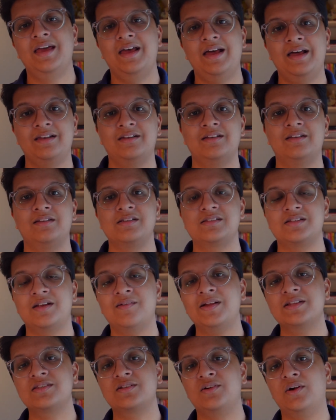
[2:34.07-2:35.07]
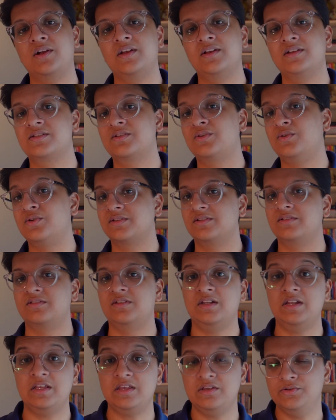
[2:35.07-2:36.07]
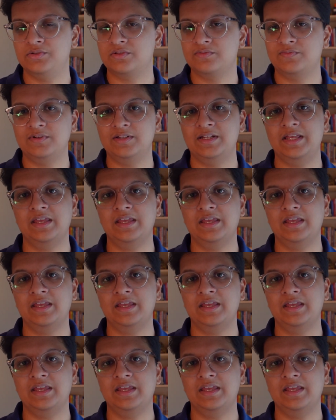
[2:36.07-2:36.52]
And the stuff that's taught in this course is really useful,